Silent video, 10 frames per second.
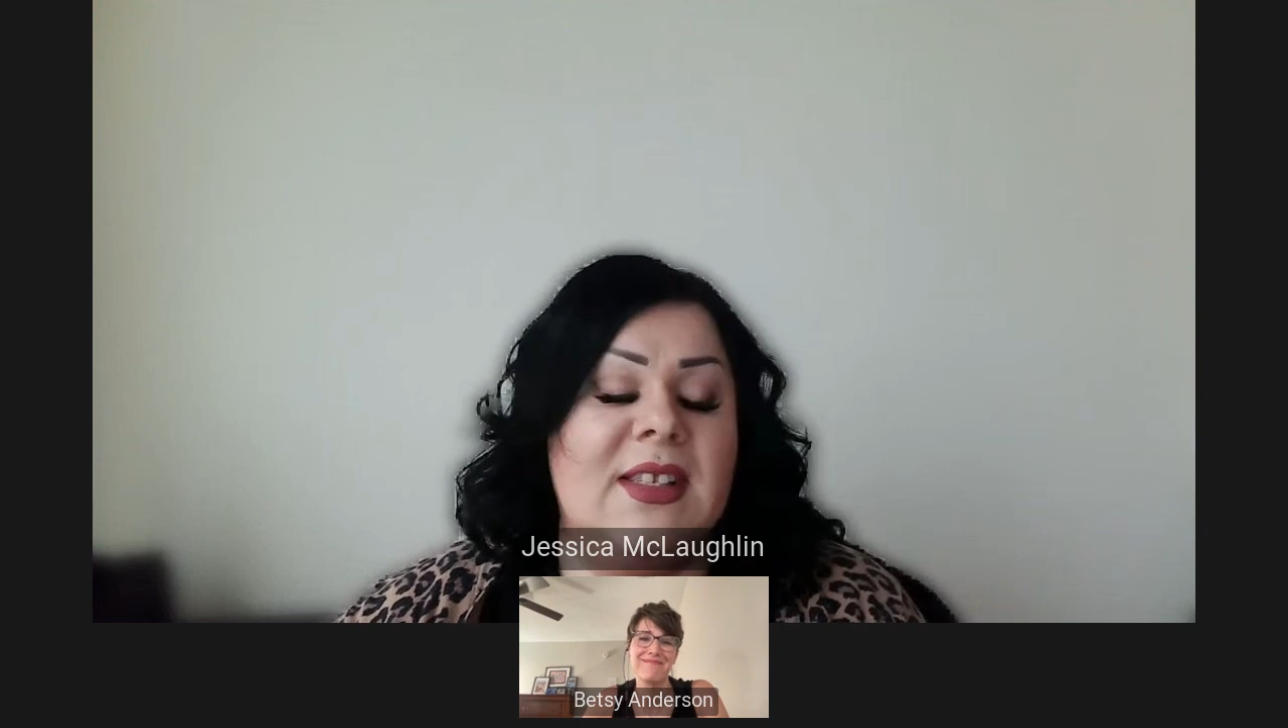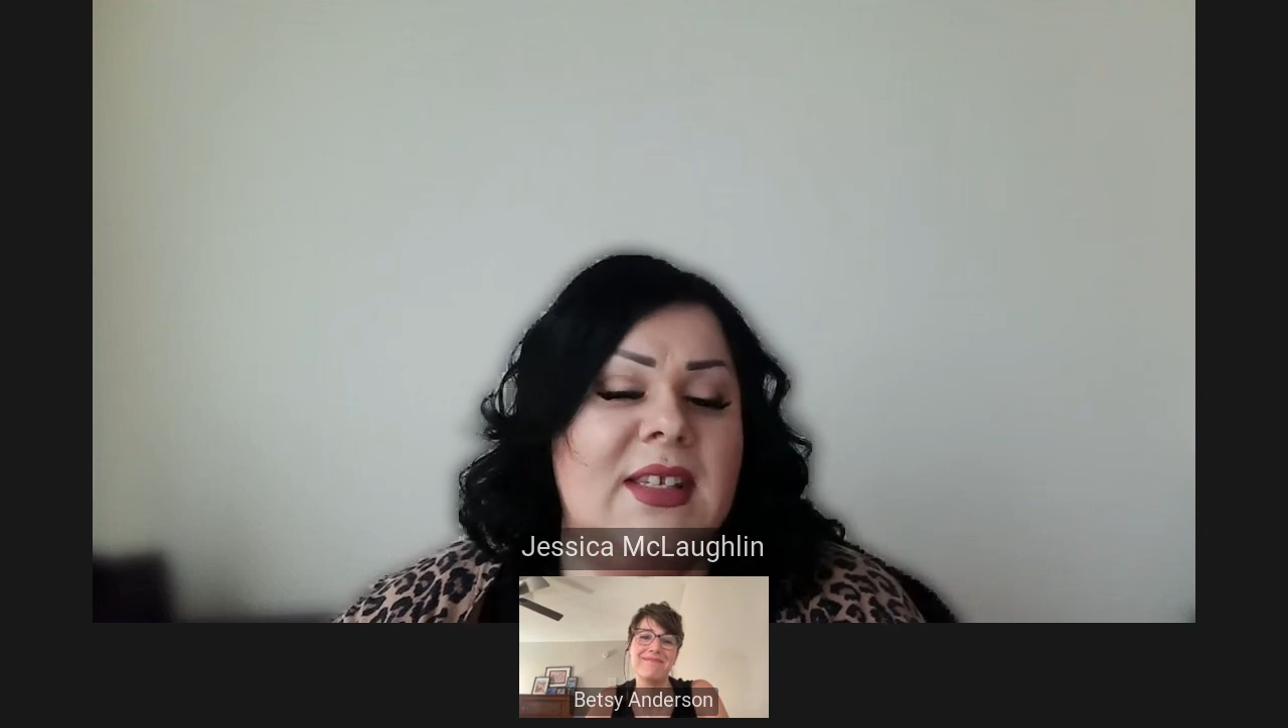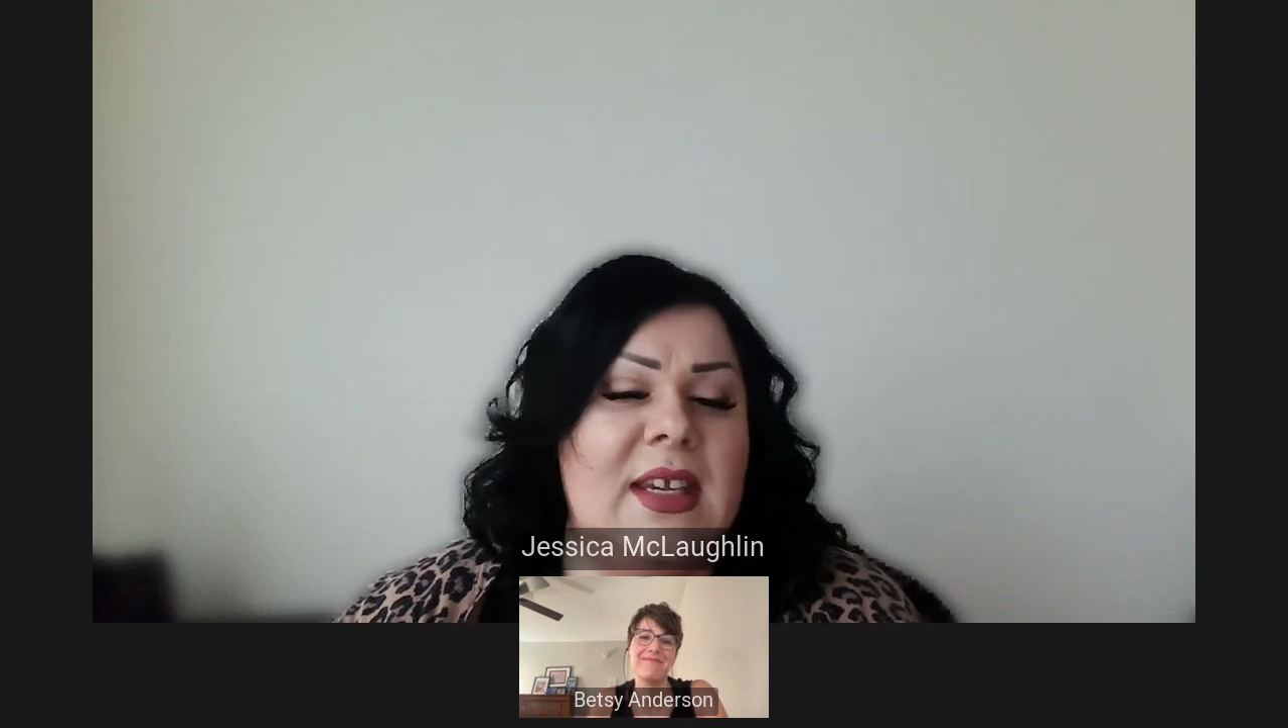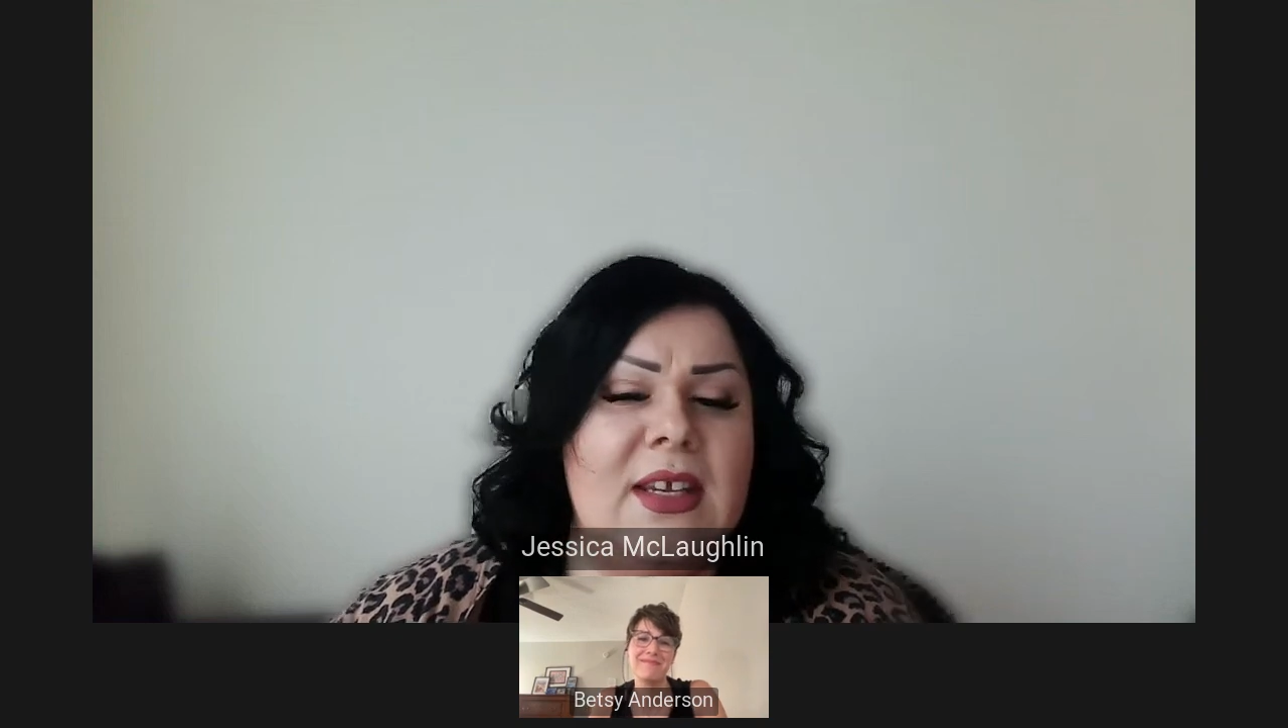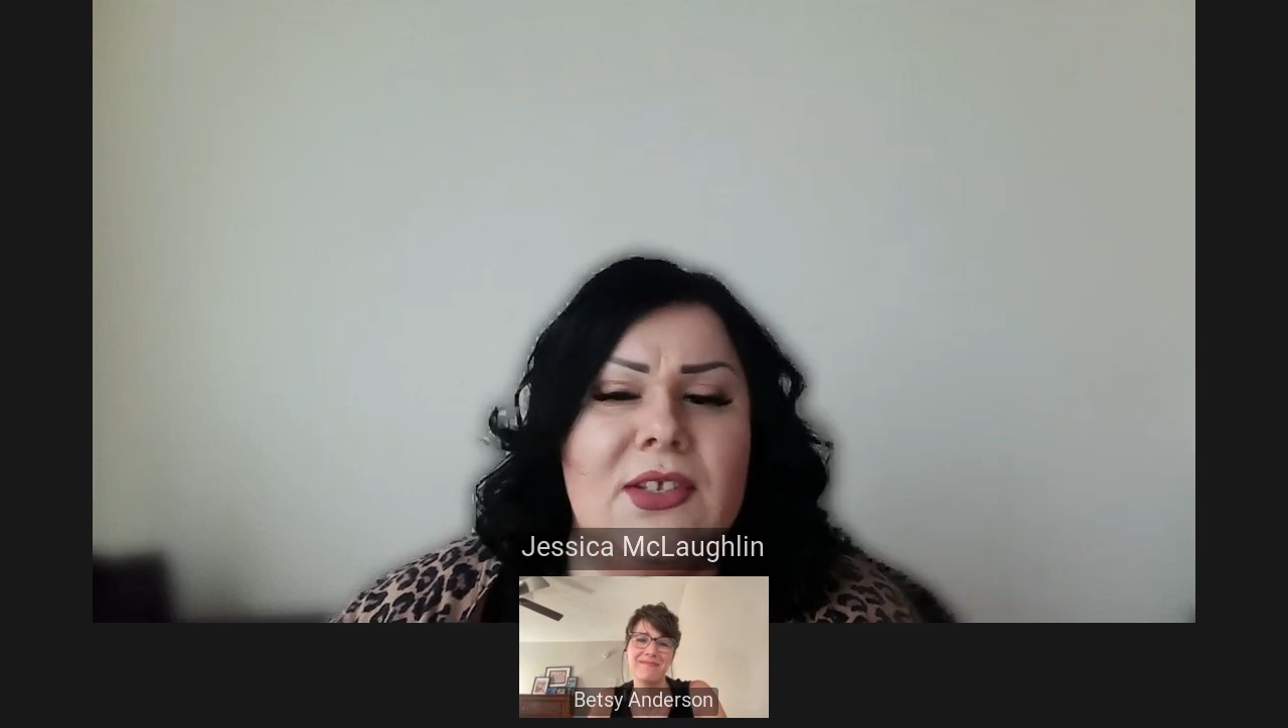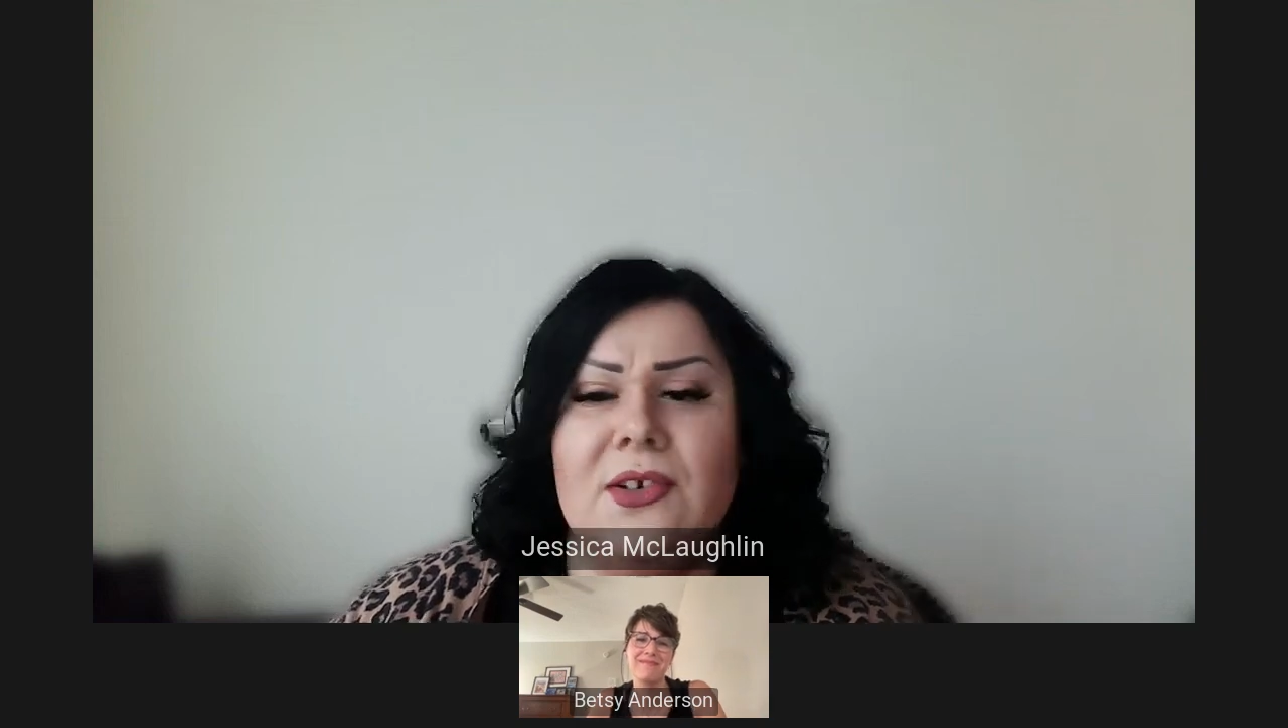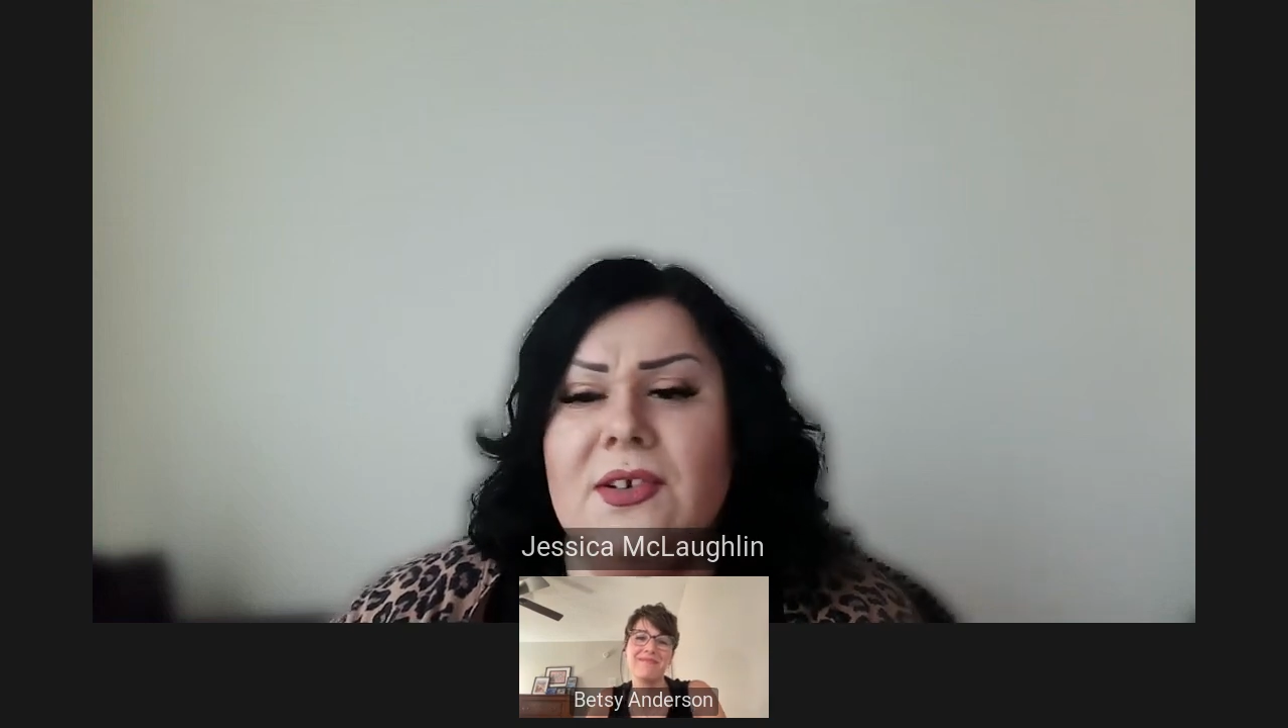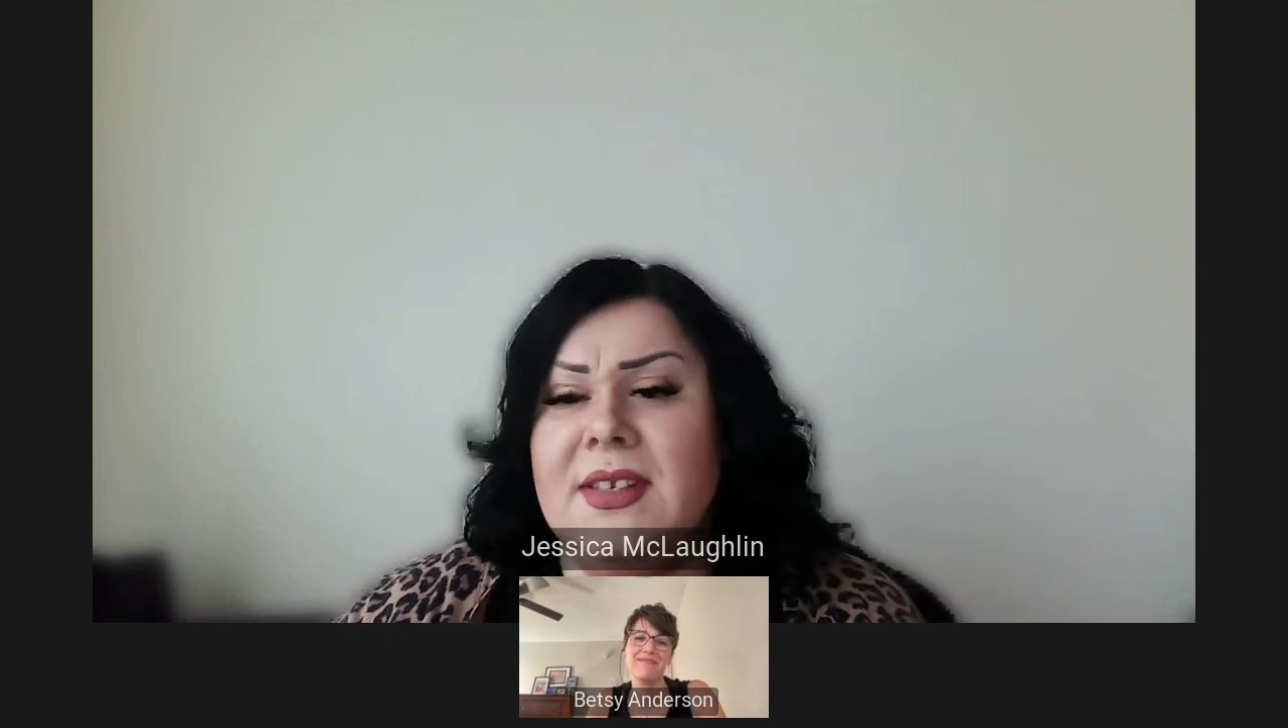teasers,